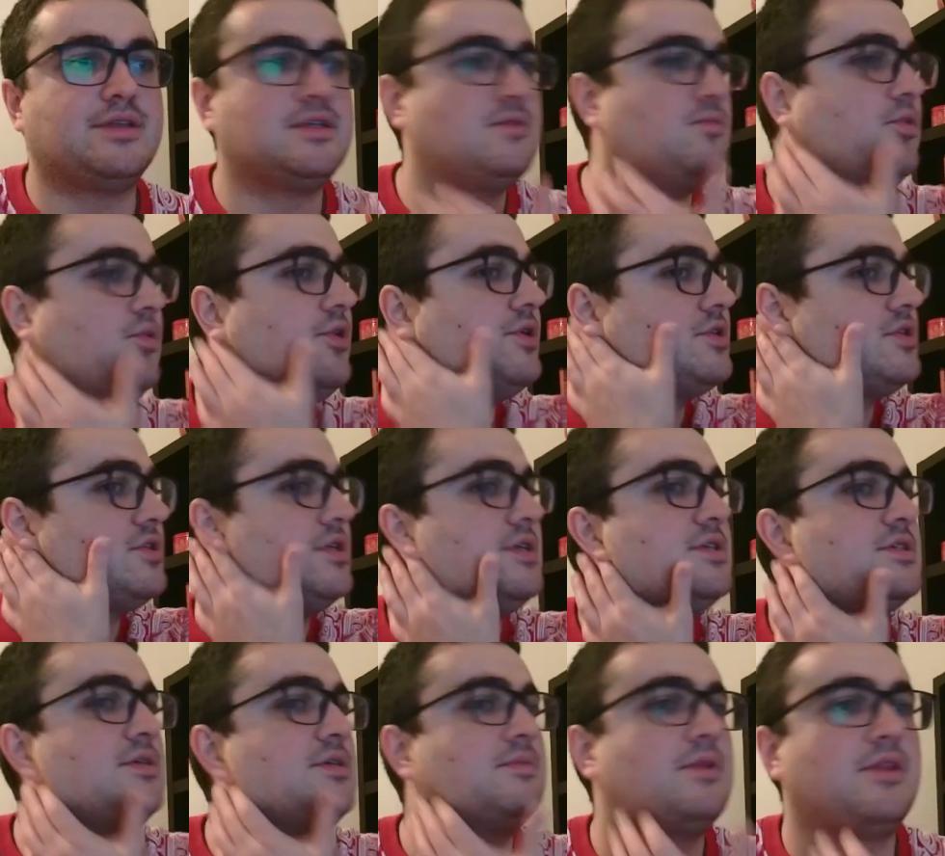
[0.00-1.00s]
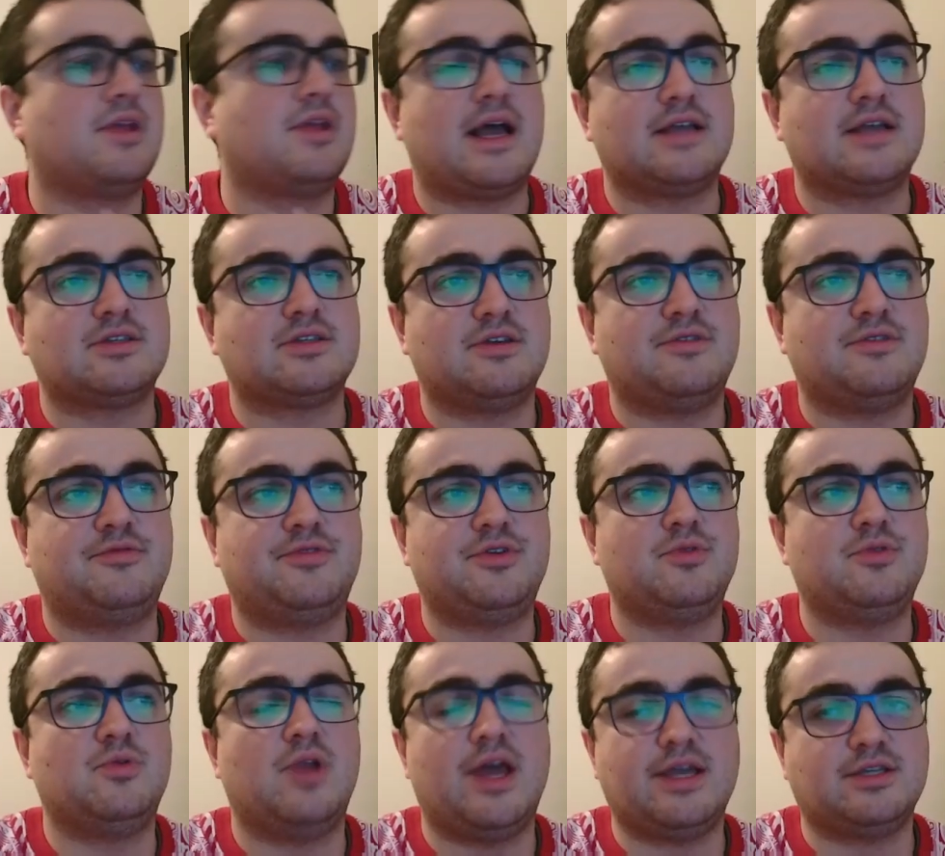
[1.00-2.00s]
worksheets, something that has a
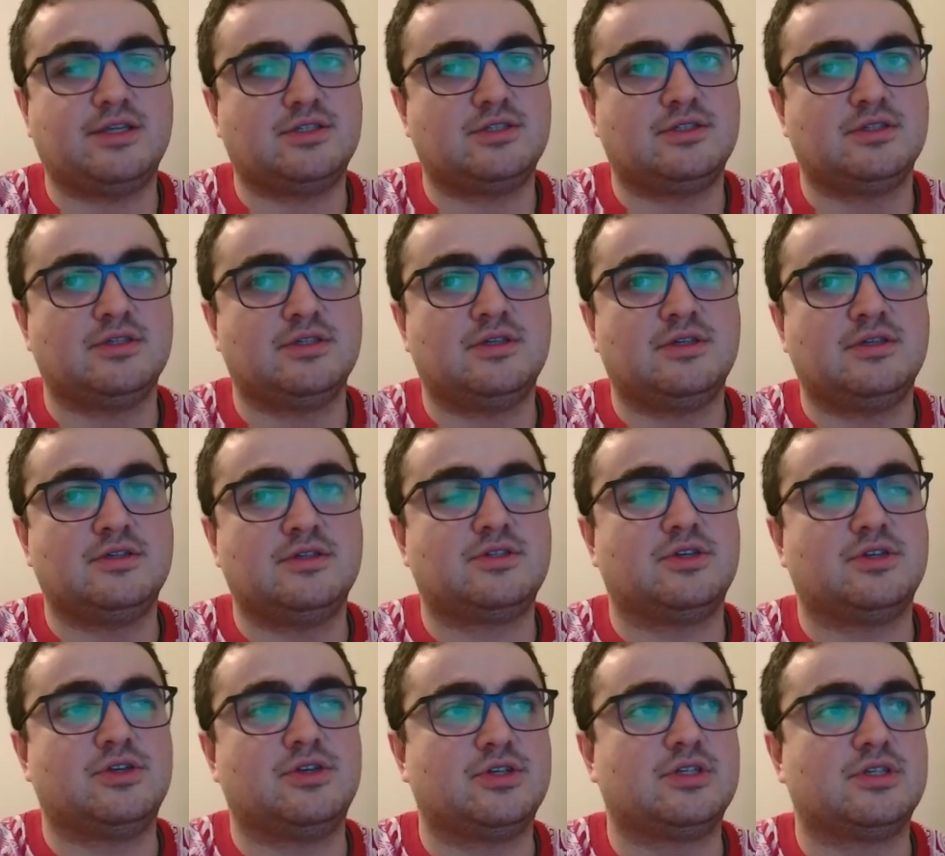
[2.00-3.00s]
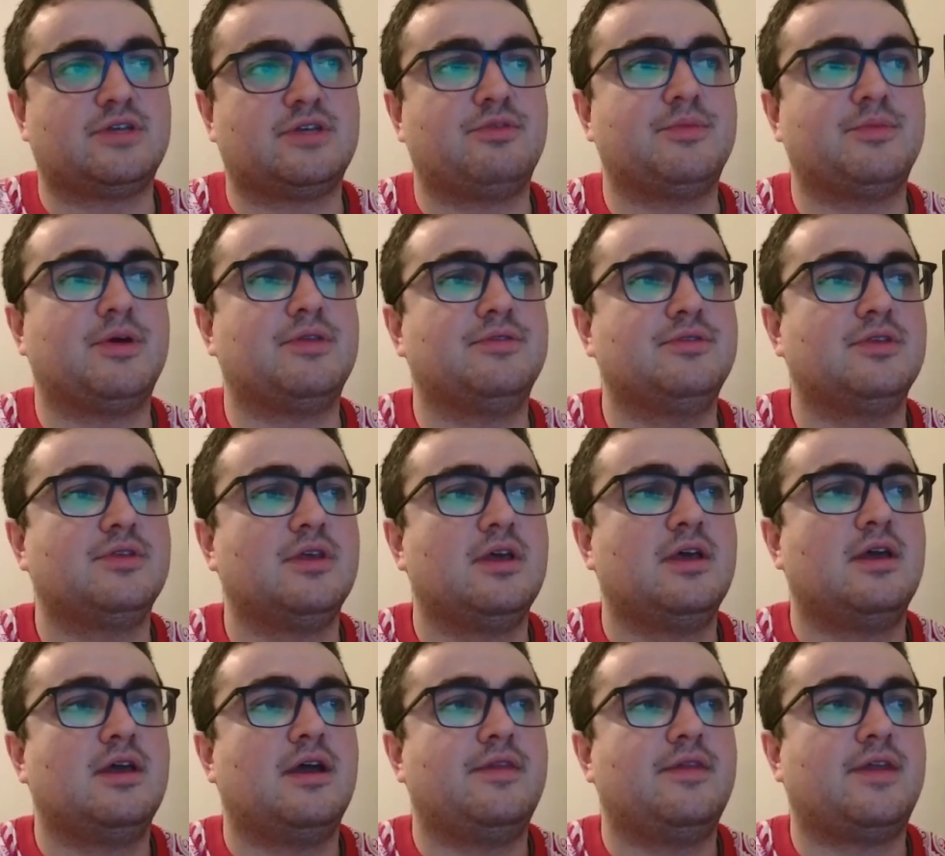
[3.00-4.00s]
few less searches every month,
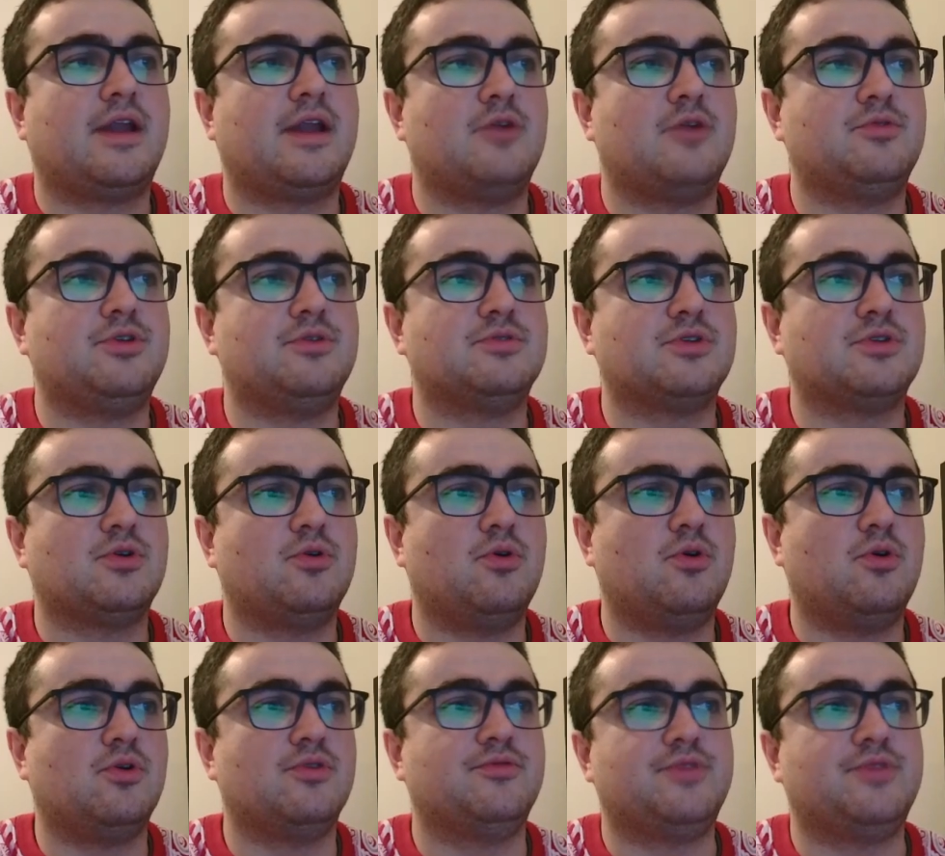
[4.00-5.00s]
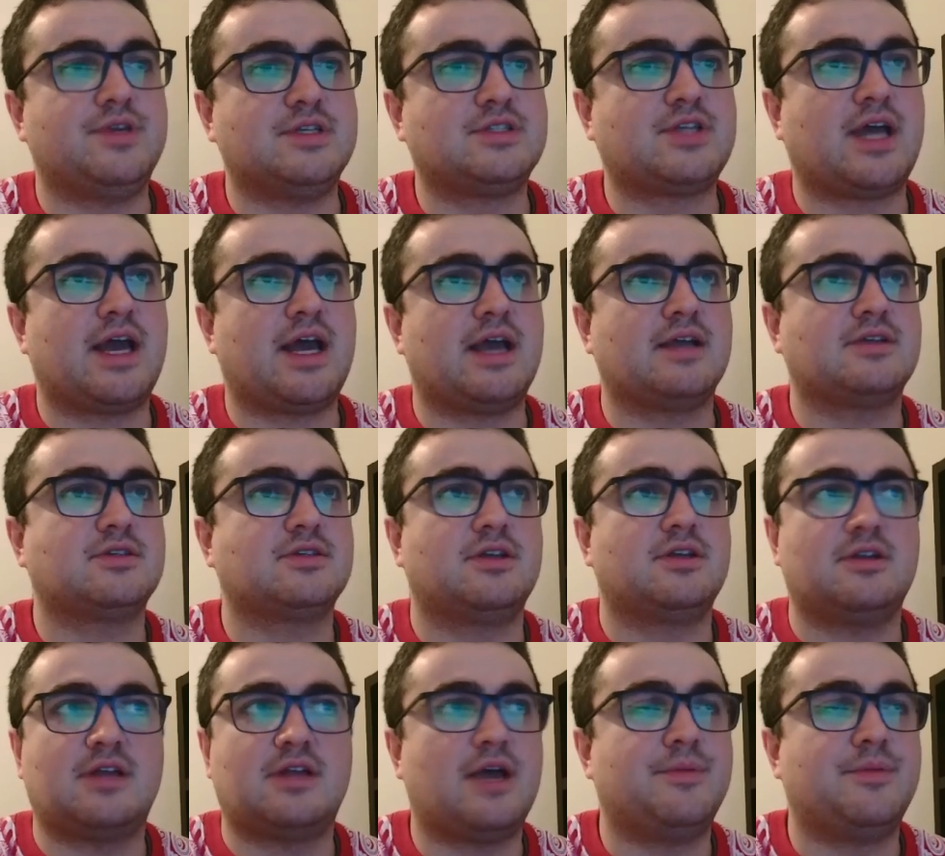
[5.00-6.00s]
and then I would use all of these tags. I
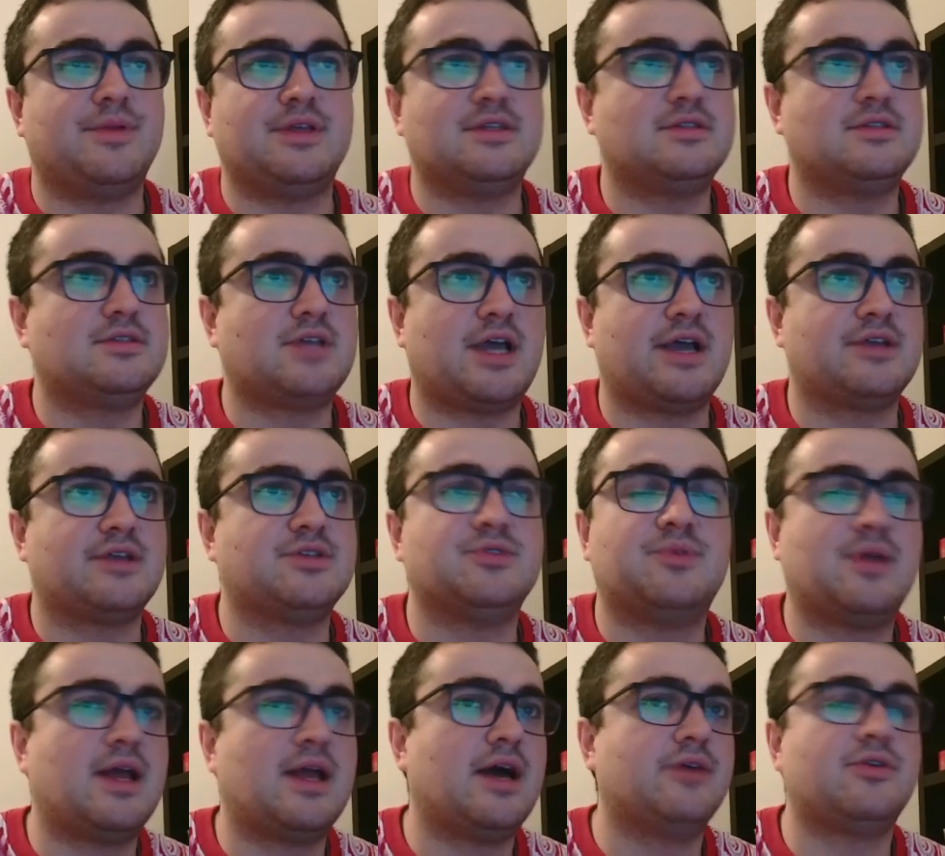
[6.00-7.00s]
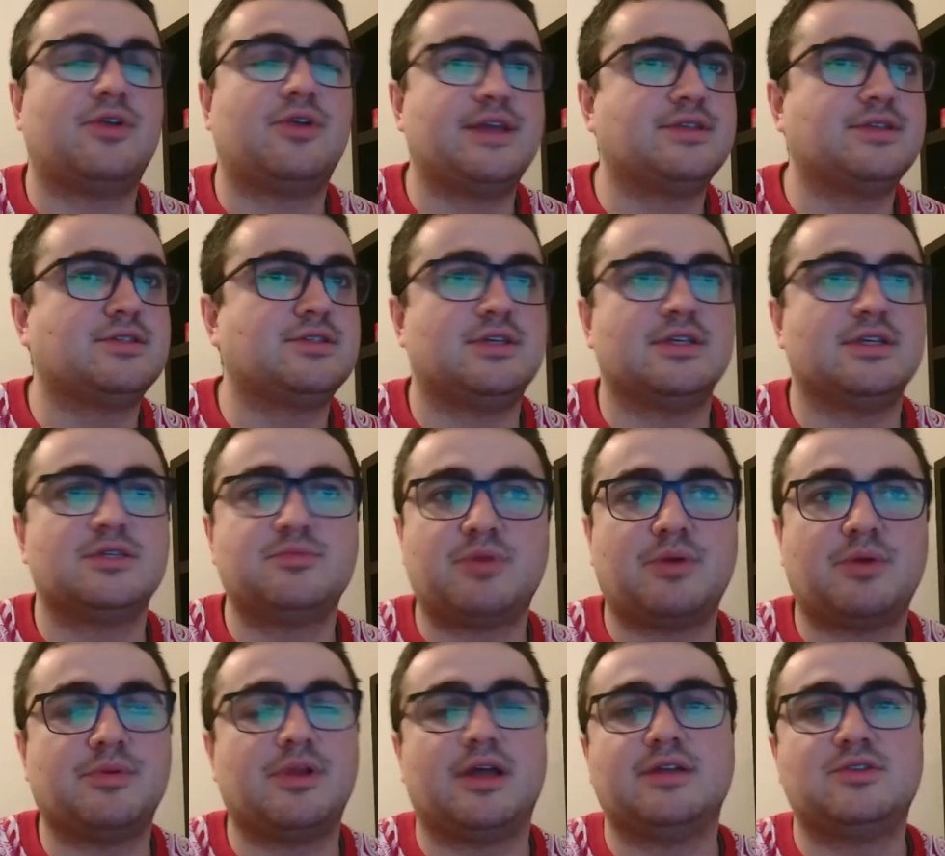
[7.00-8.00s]
don't know how many tags you're allowed on Etsy, it's
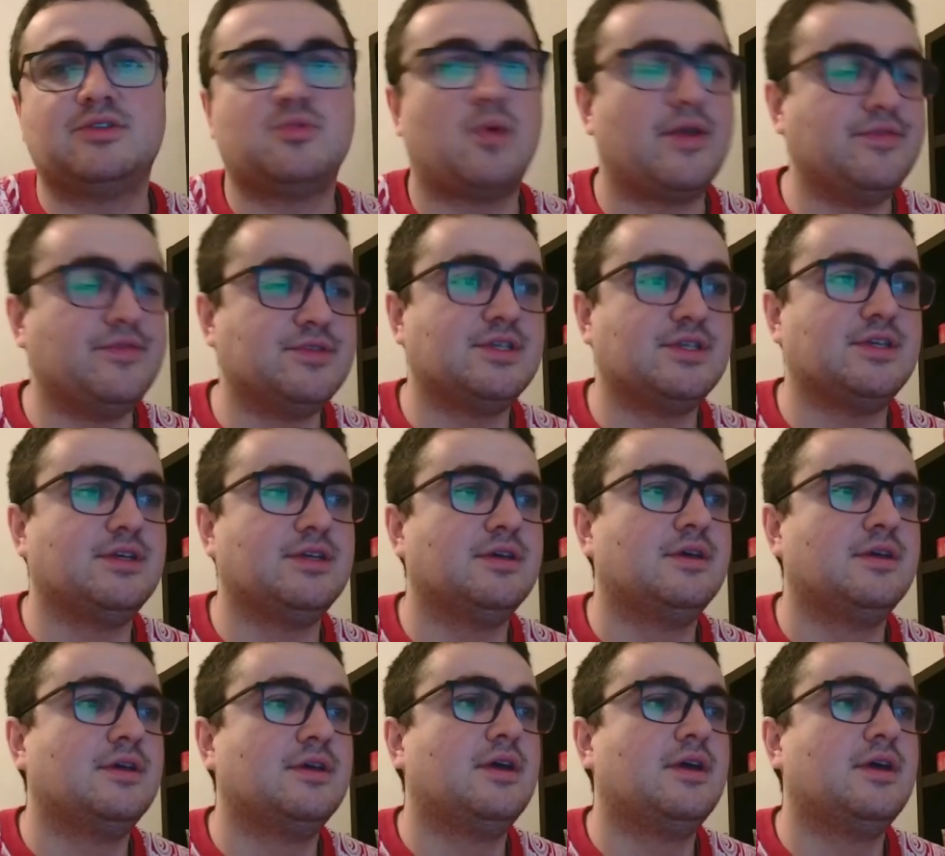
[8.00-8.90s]
probably like 20.